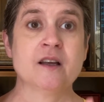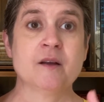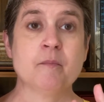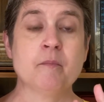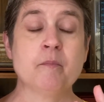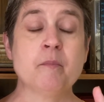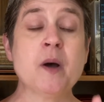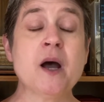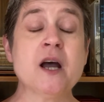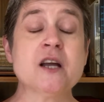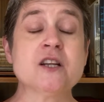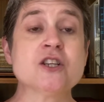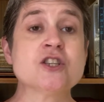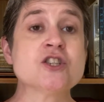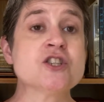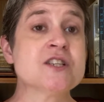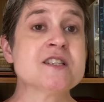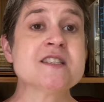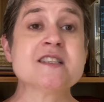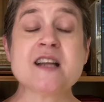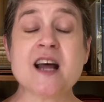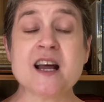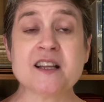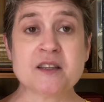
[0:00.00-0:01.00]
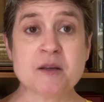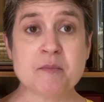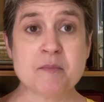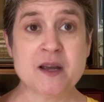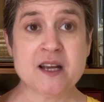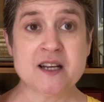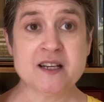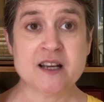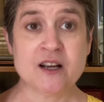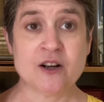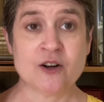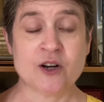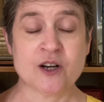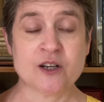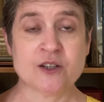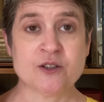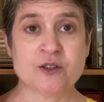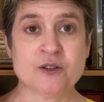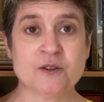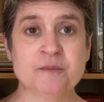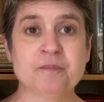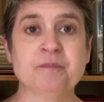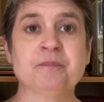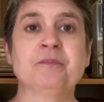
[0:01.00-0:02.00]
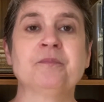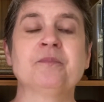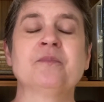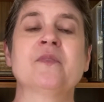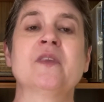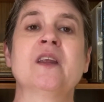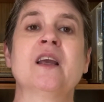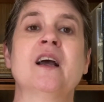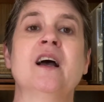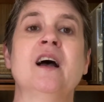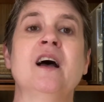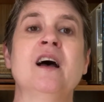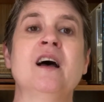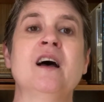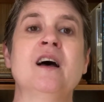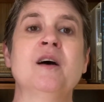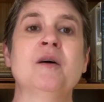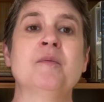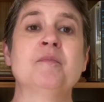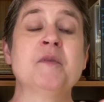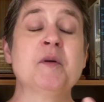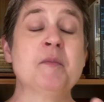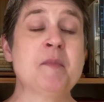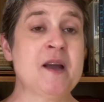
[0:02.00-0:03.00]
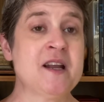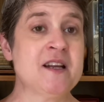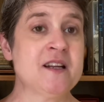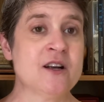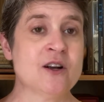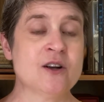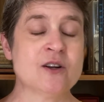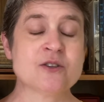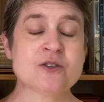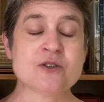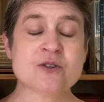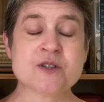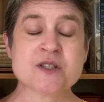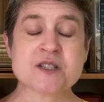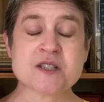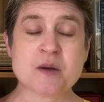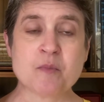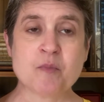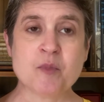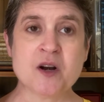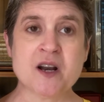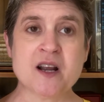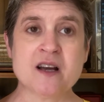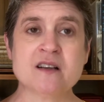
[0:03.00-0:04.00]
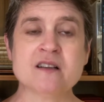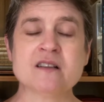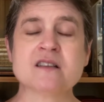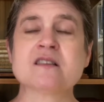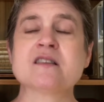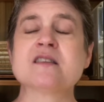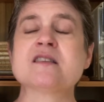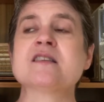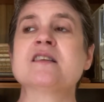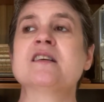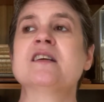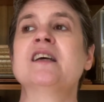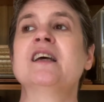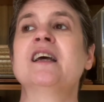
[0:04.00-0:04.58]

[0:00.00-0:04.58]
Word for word: but she's not the main character. Um, the main character is someone else.